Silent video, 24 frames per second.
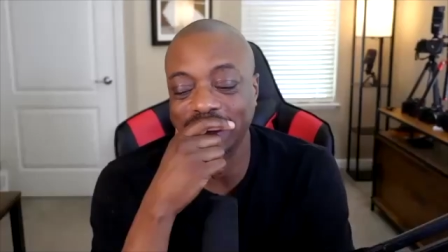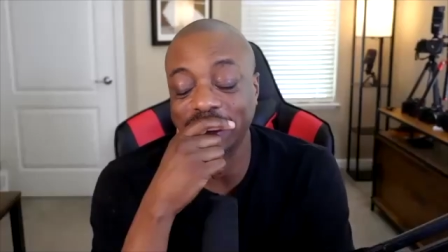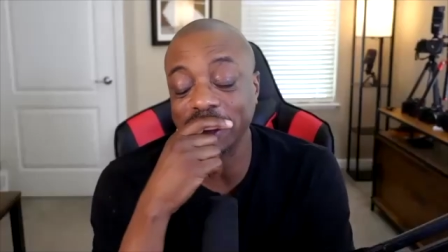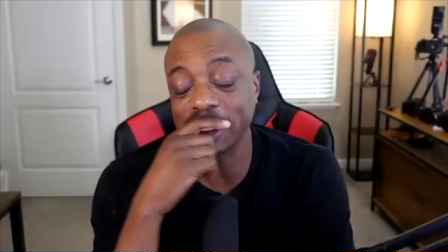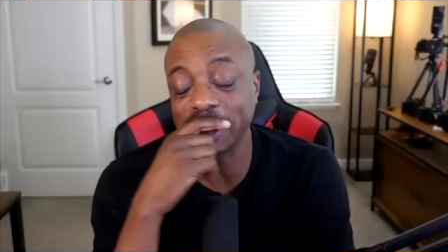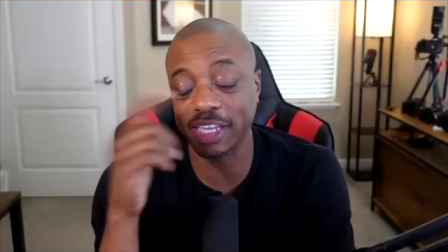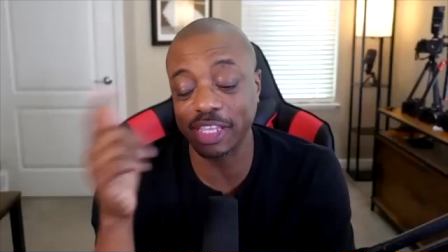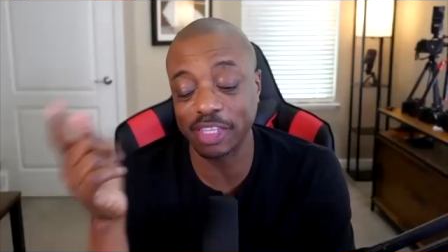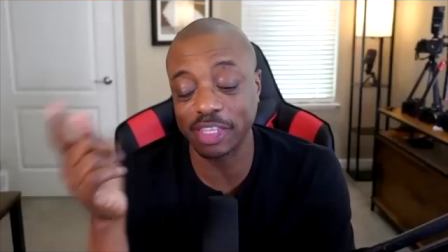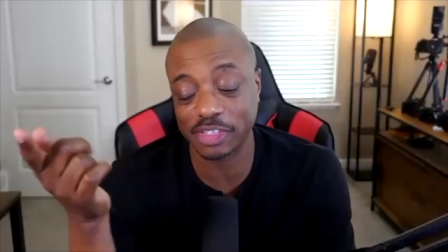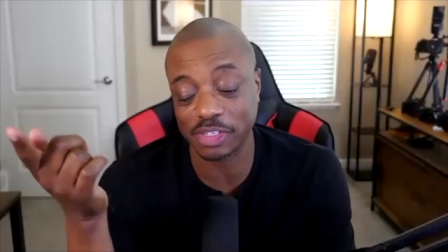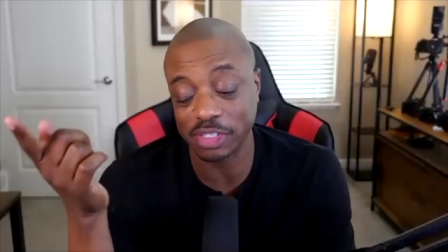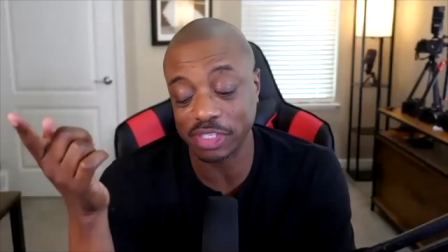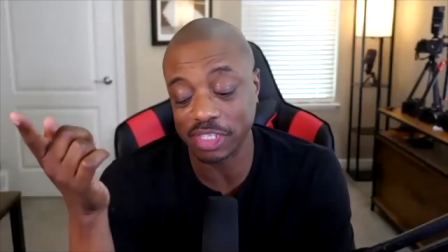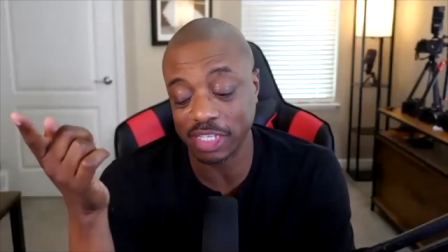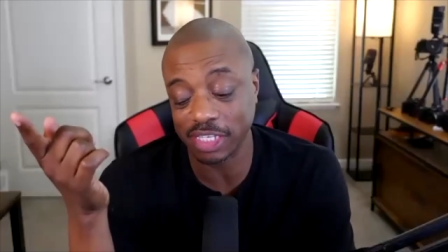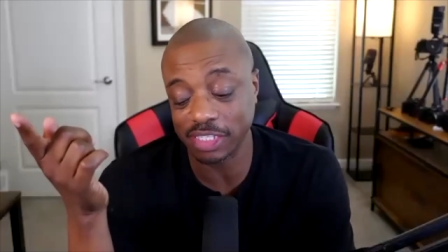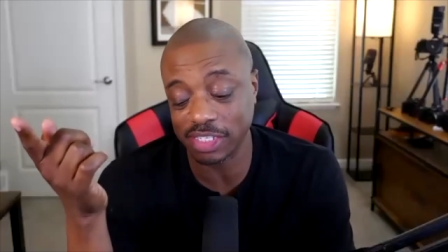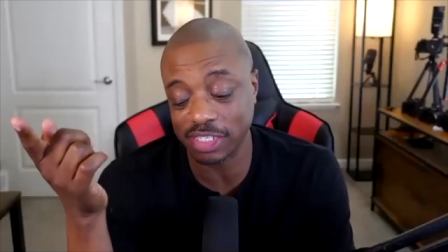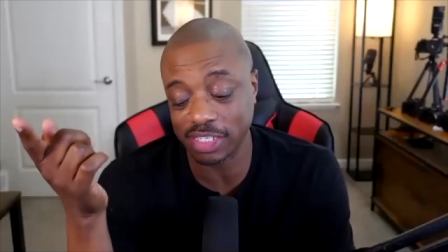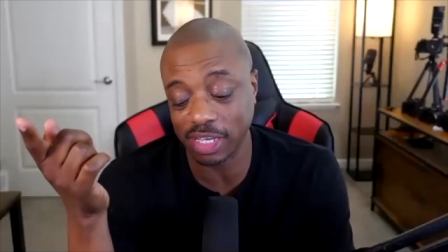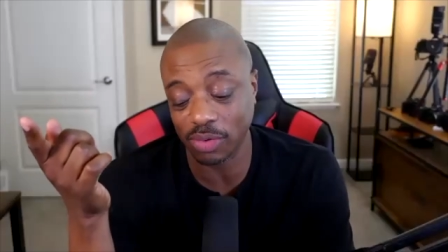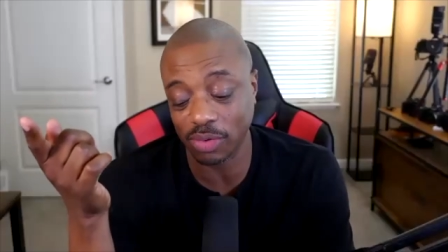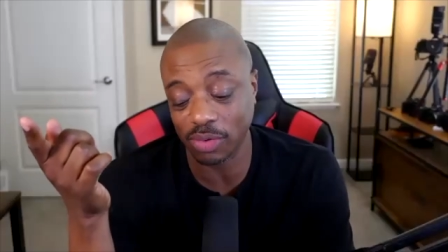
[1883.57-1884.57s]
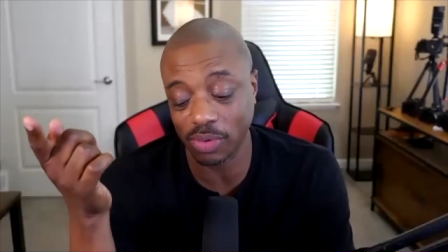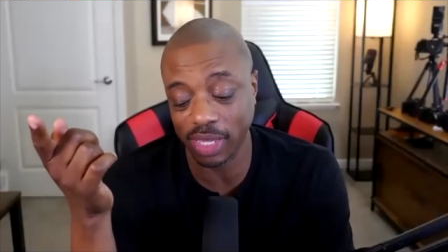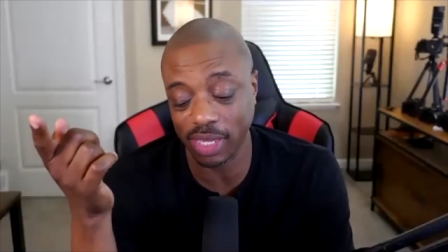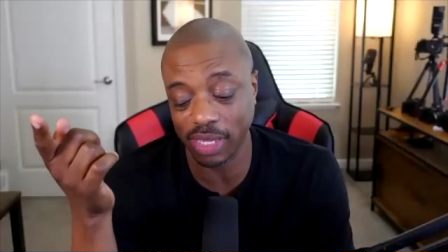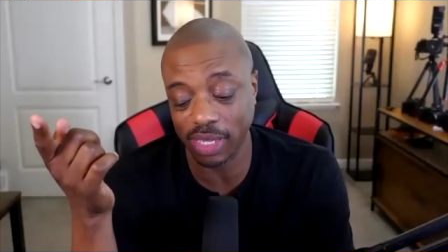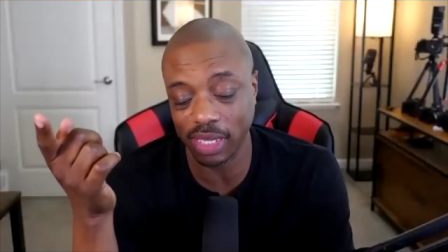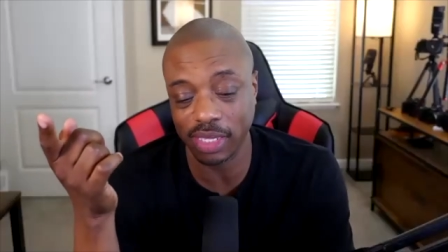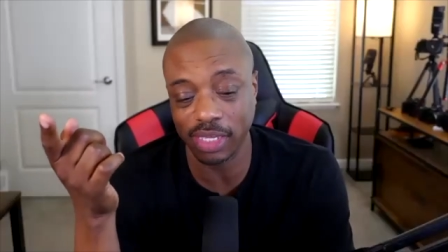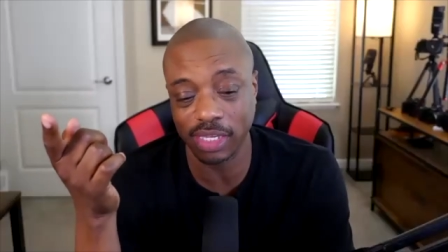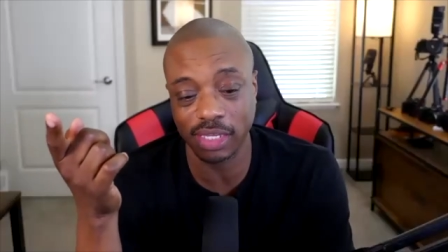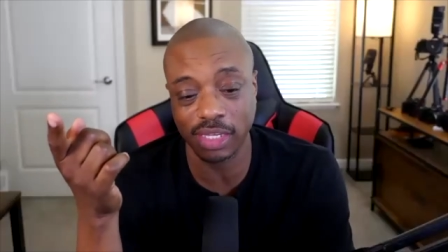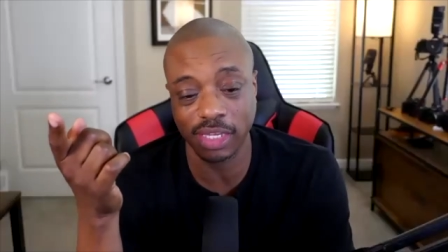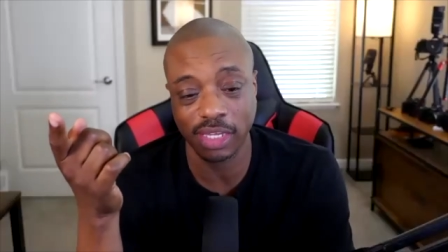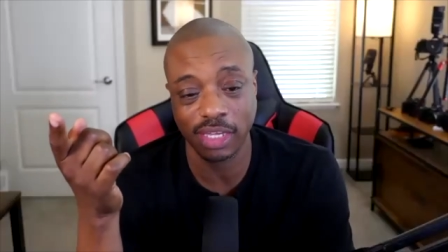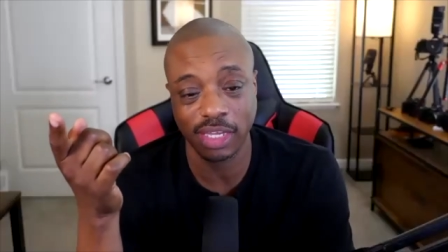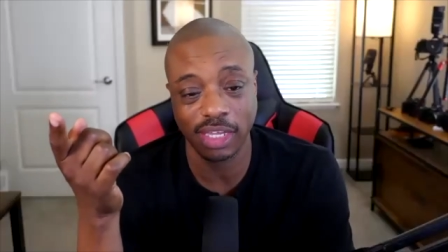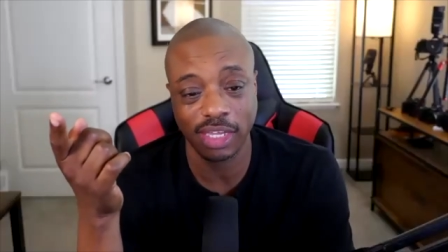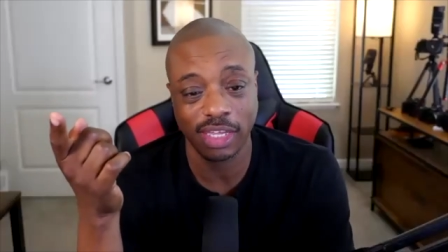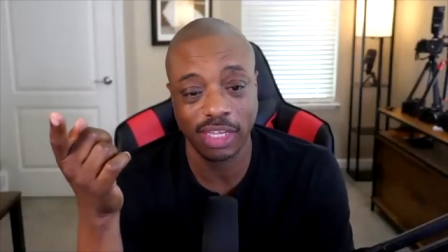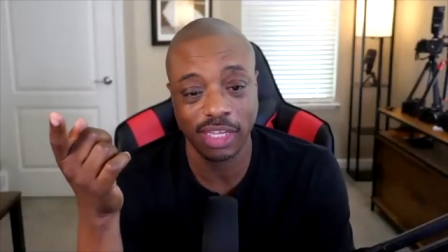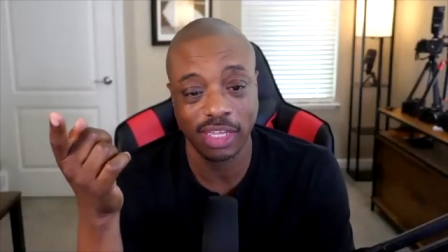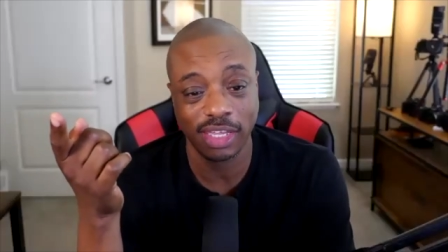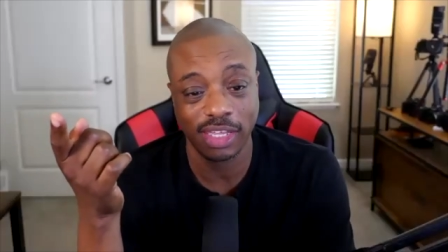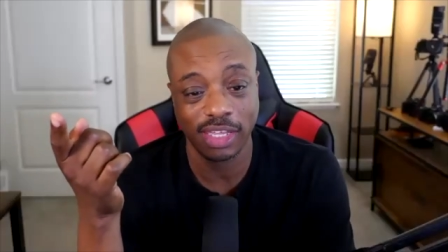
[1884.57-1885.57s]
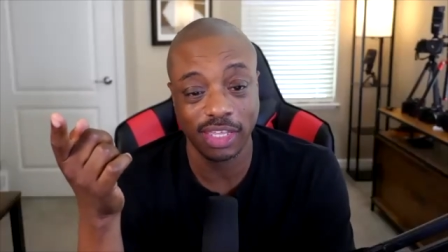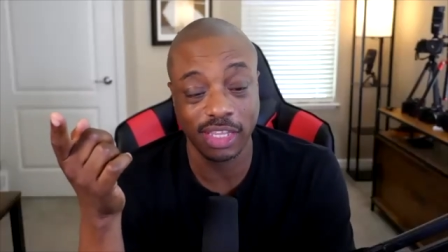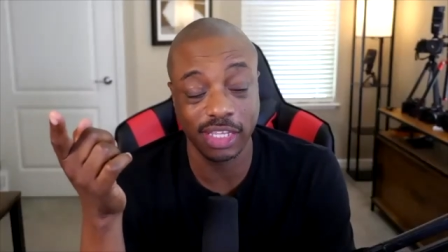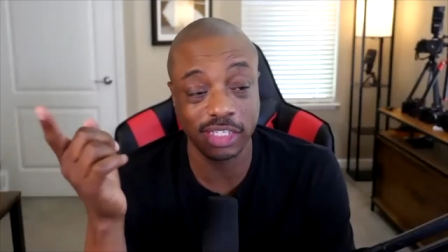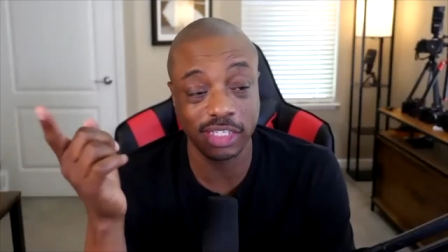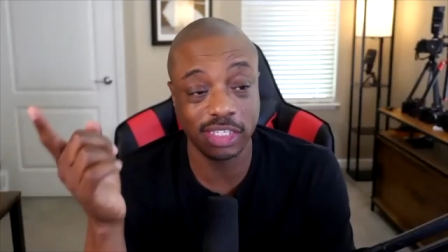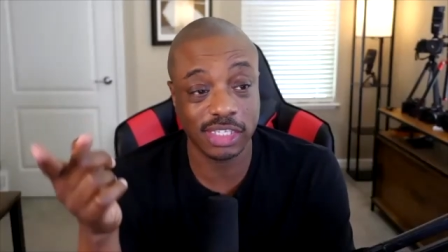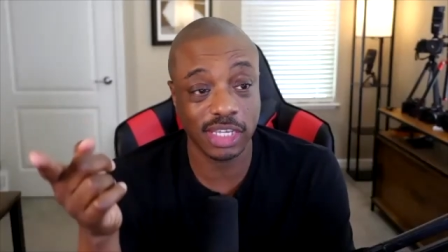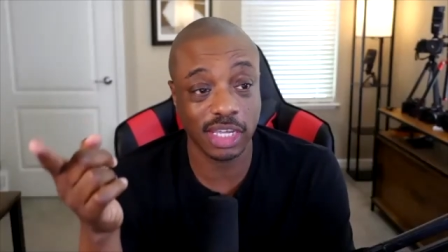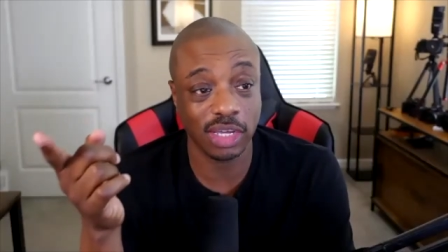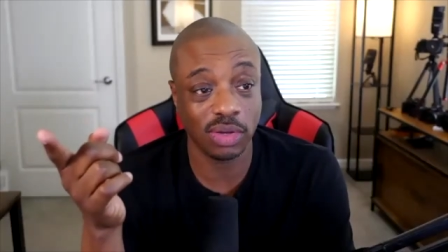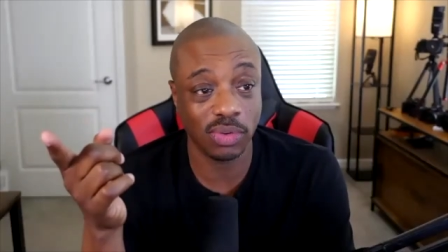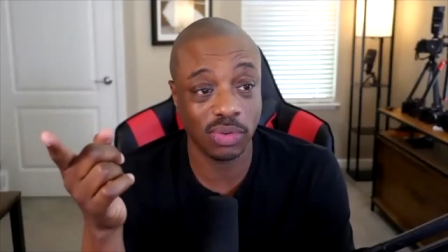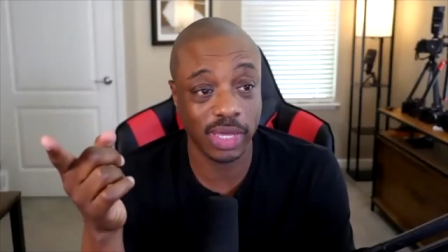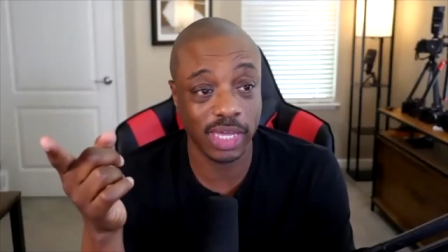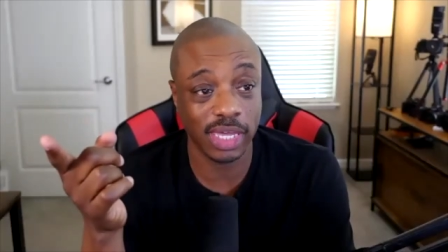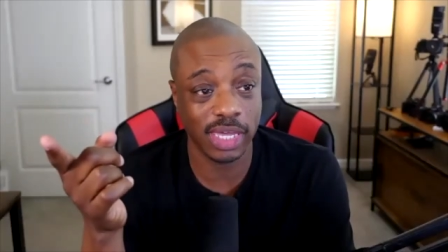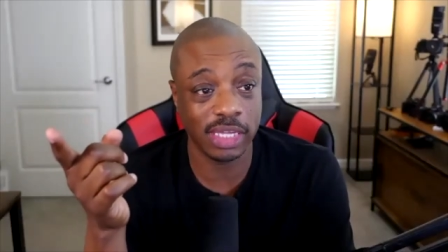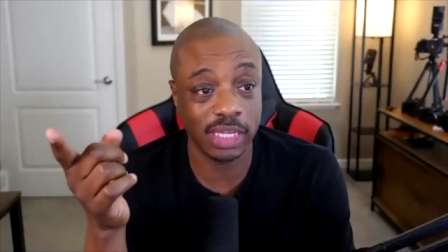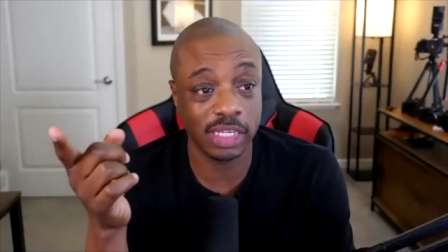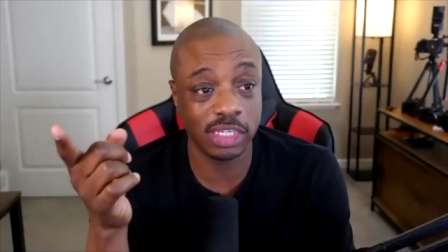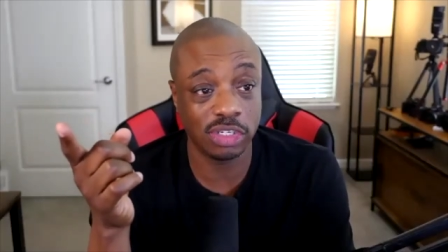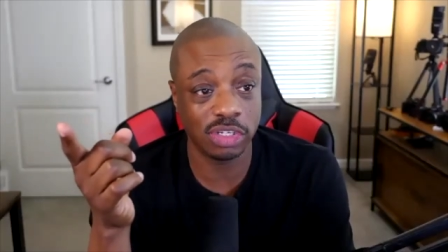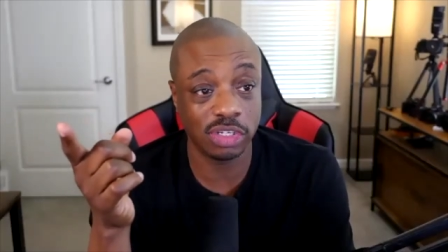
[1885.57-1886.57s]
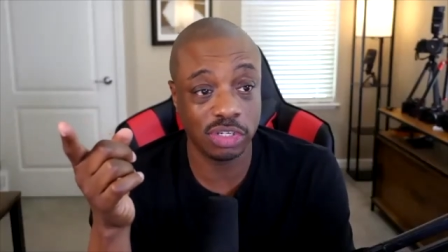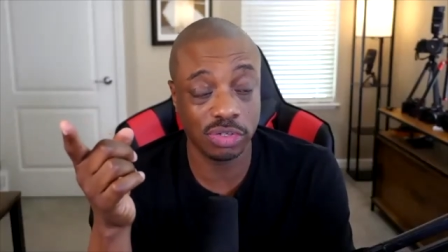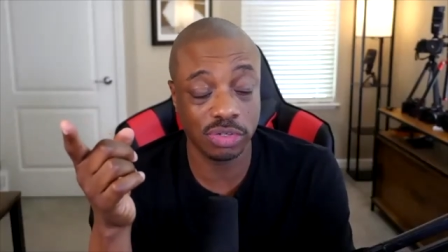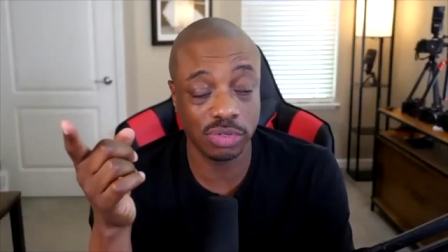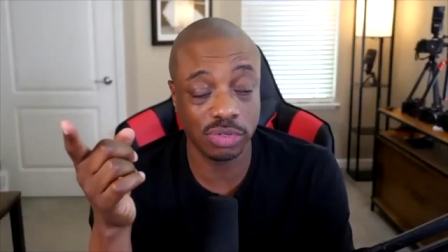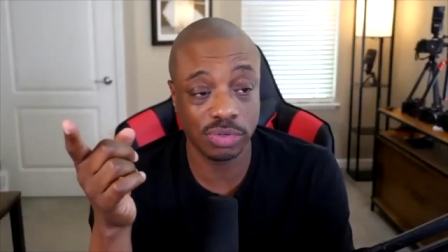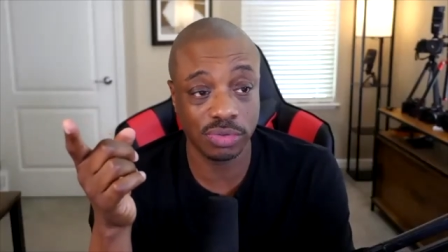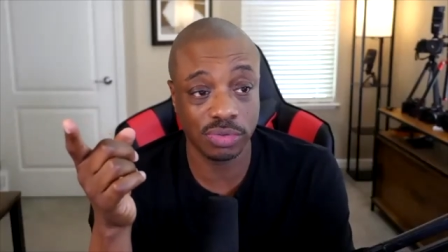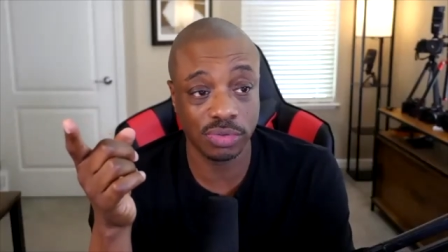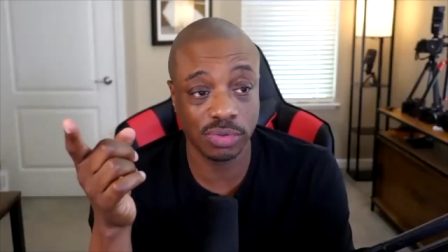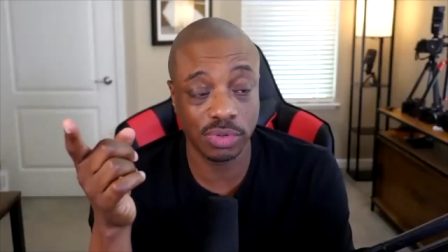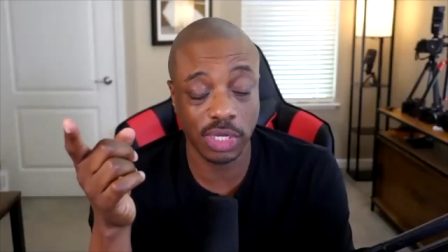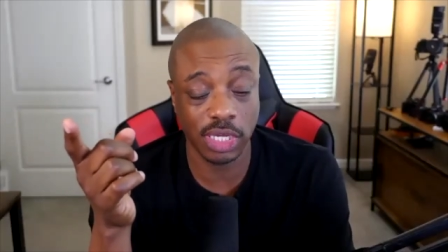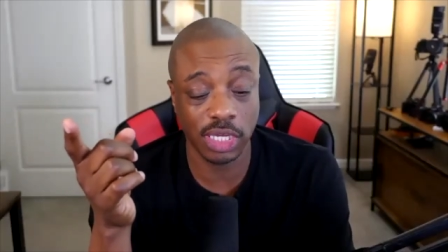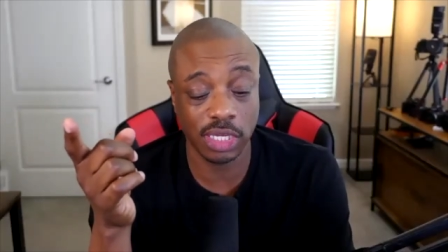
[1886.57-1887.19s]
Okay, so think let's about segue, the end result. Let's segue into